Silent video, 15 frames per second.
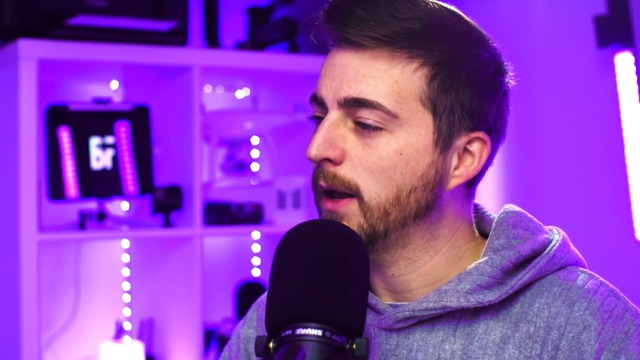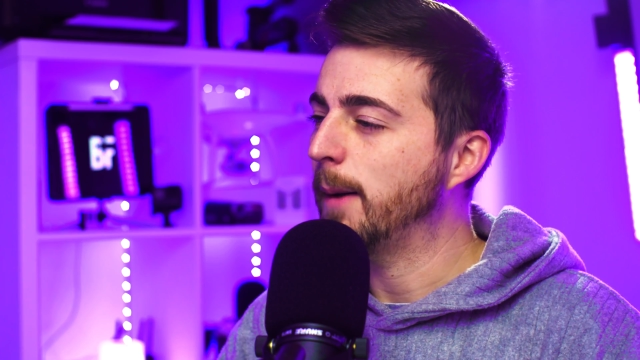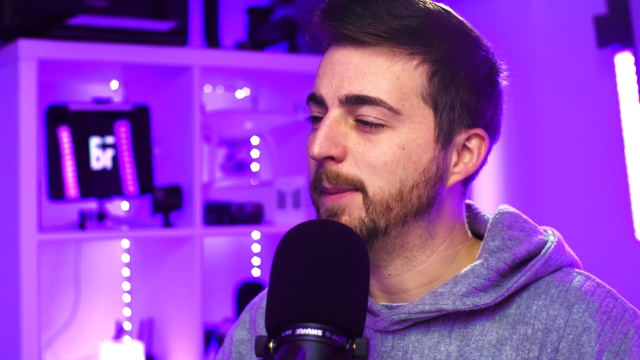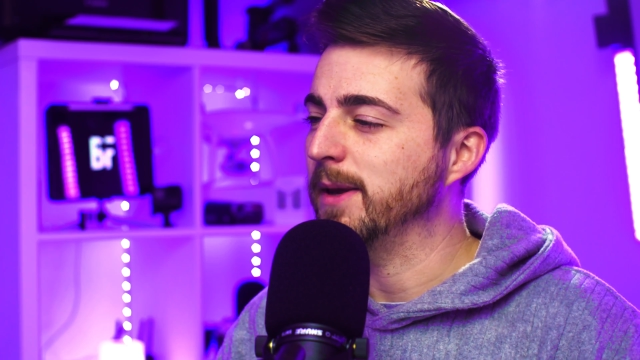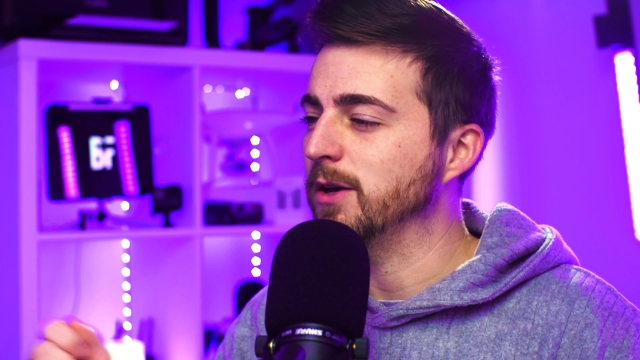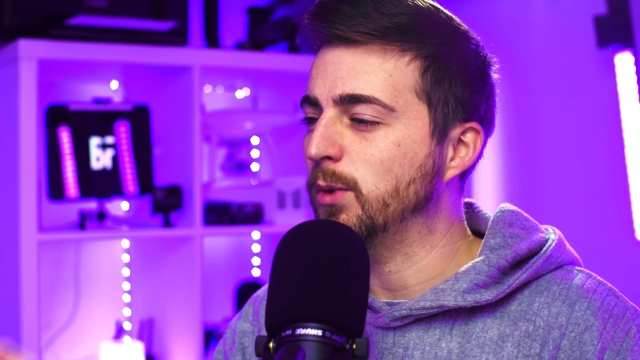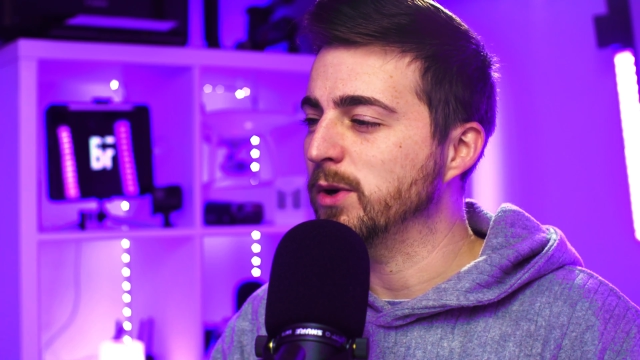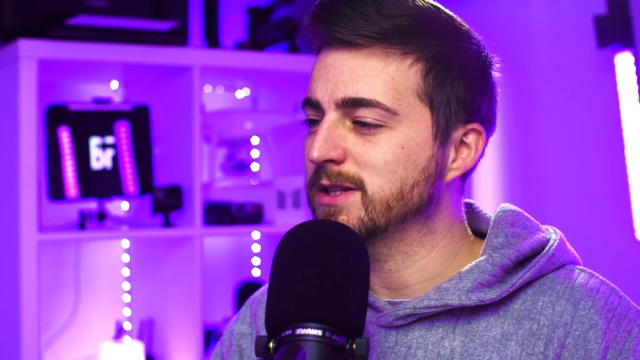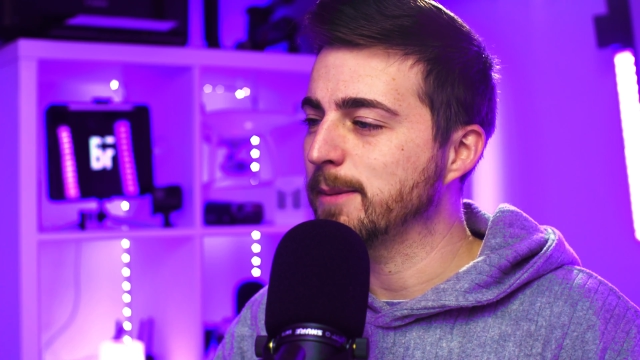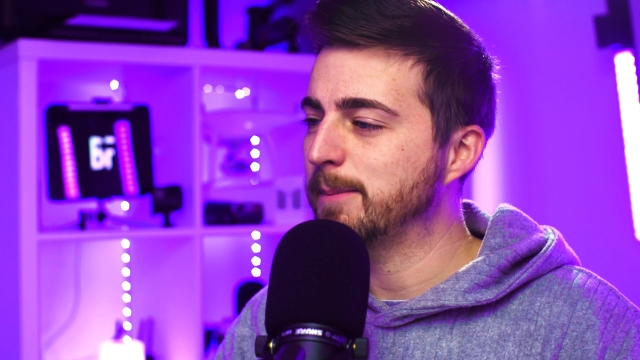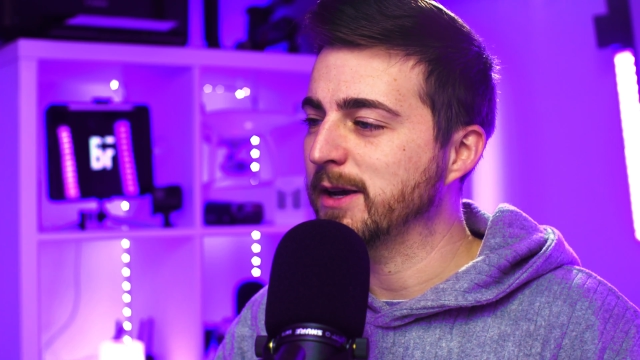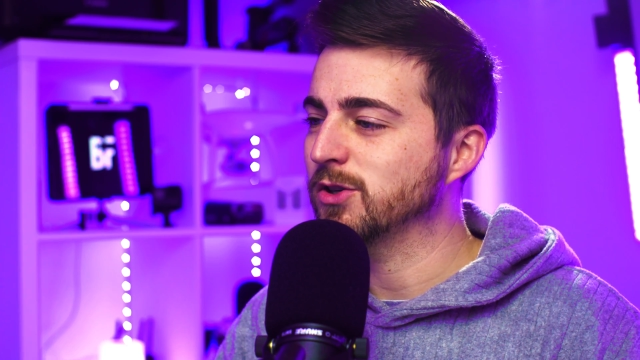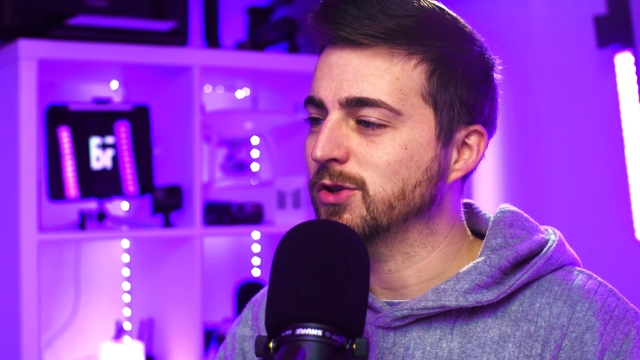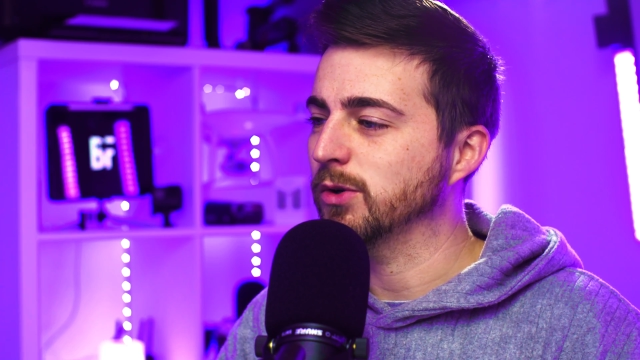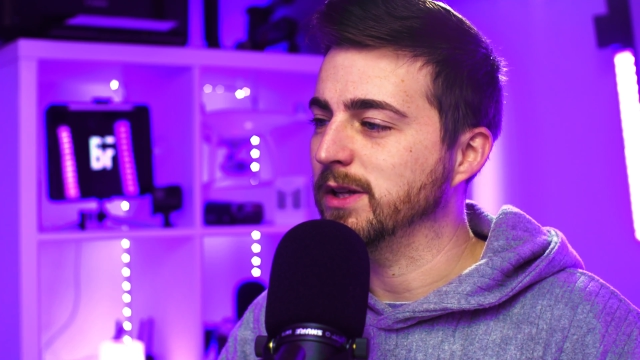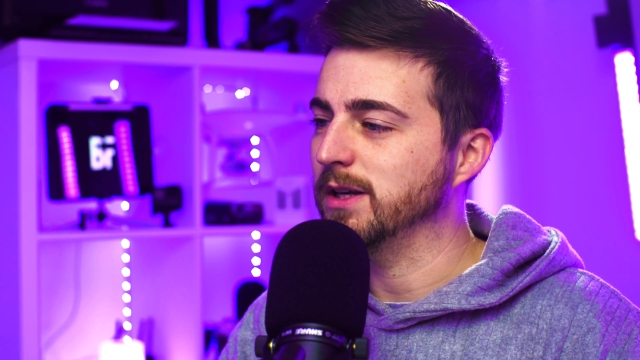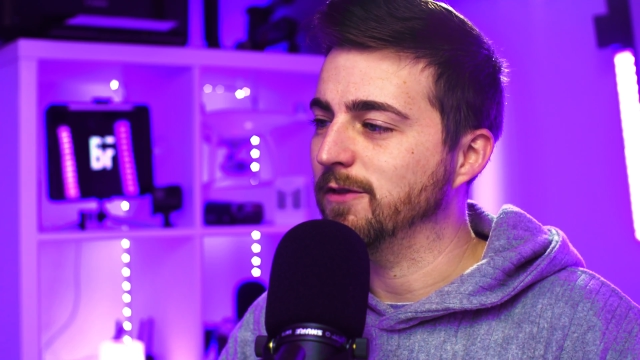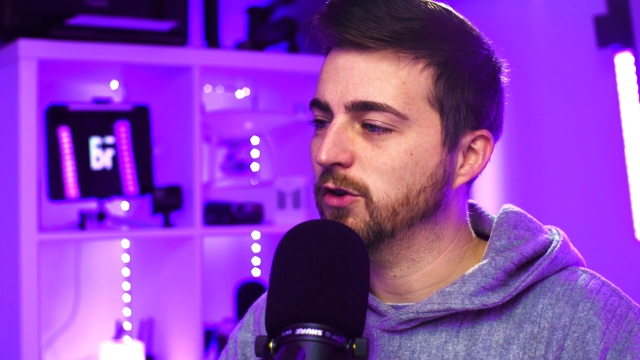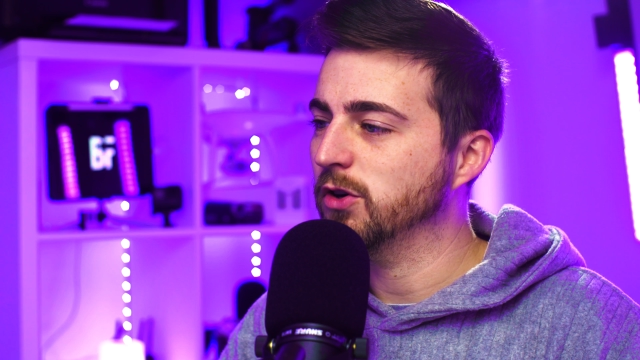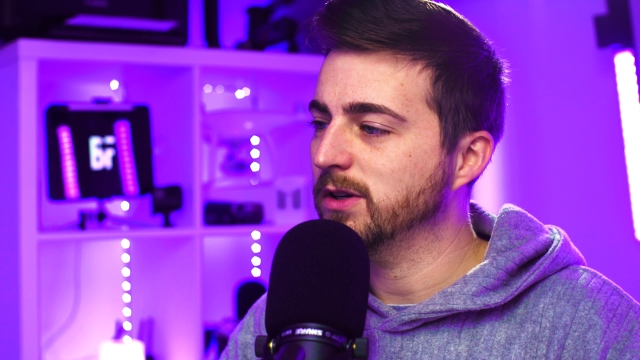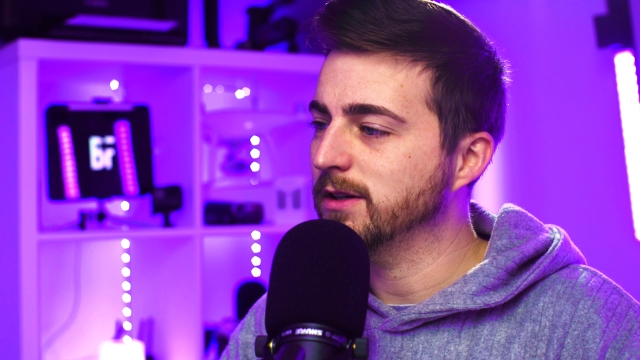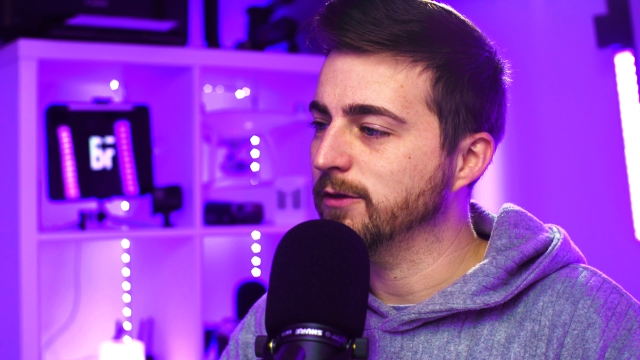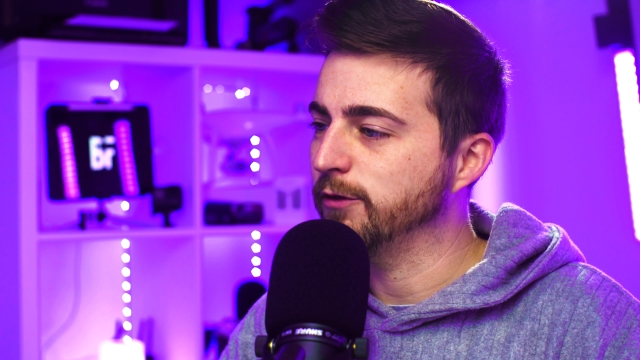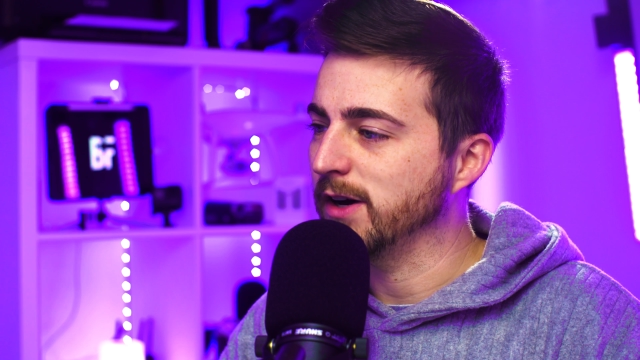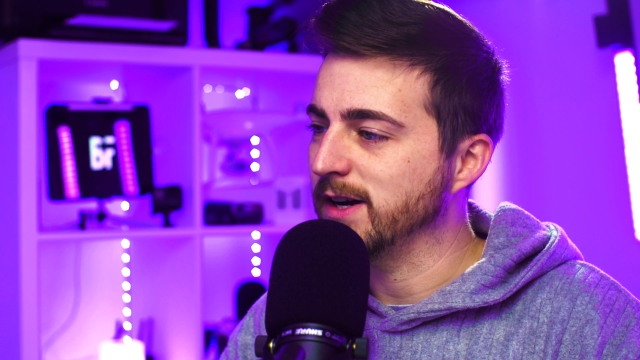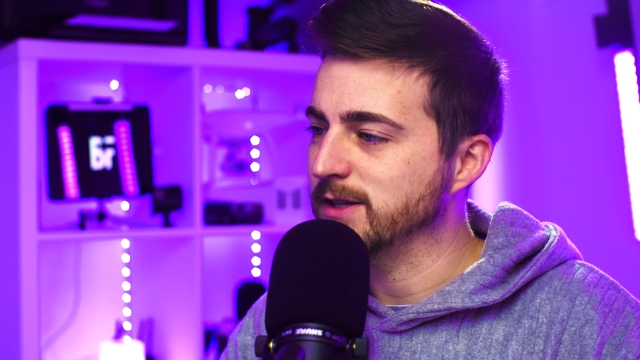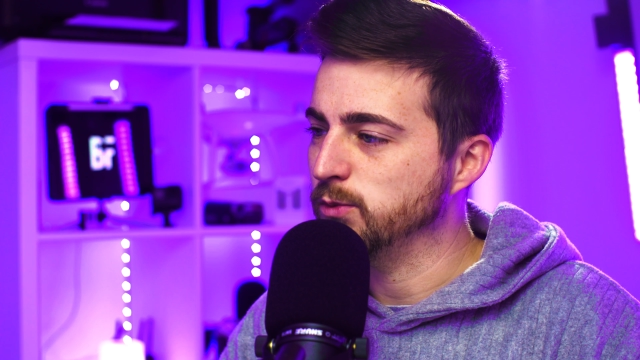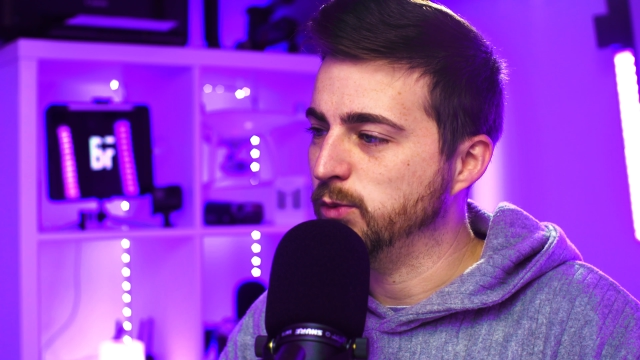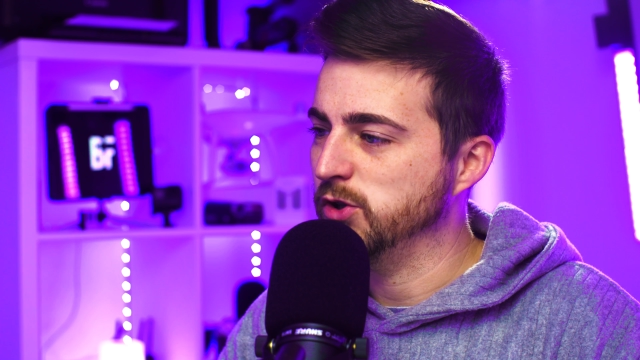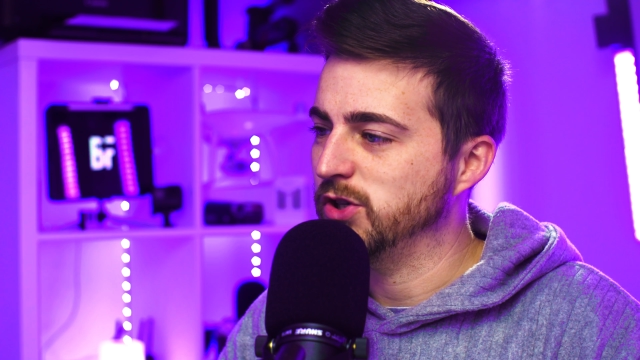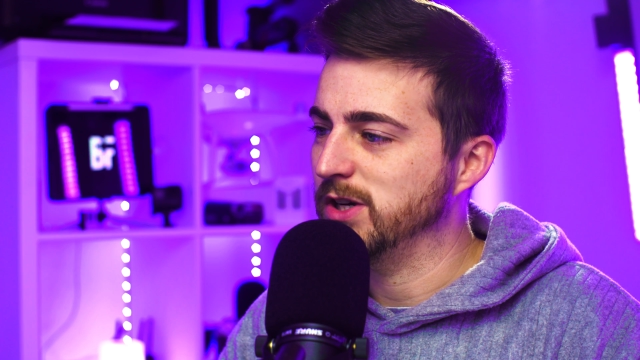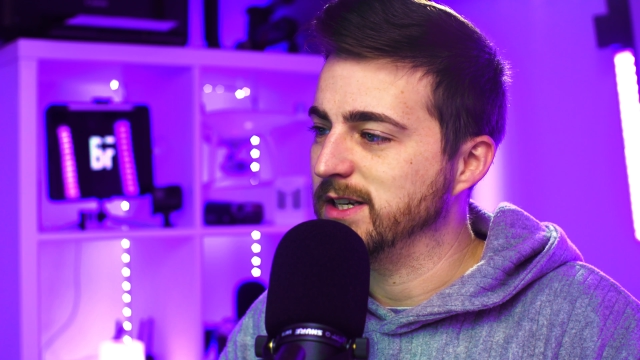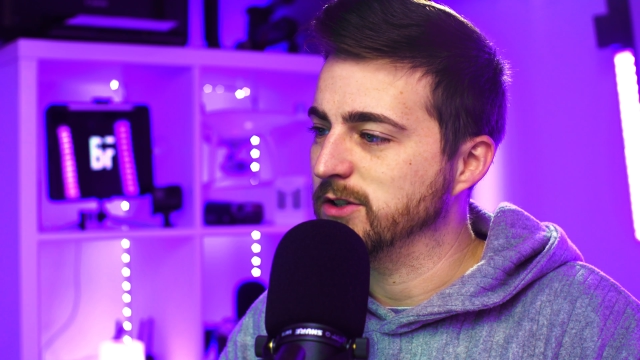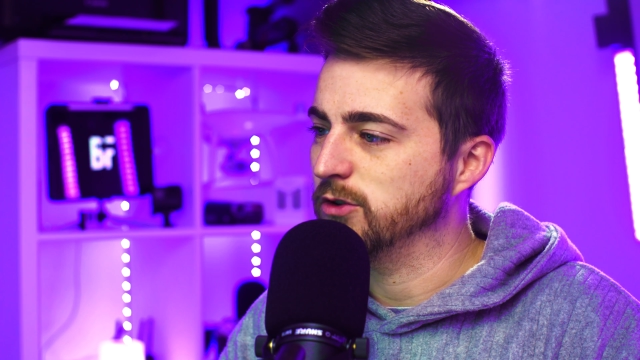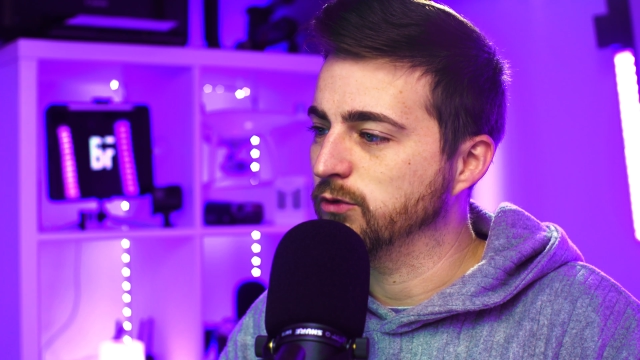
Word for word: but you want to make sure that you've got a device which is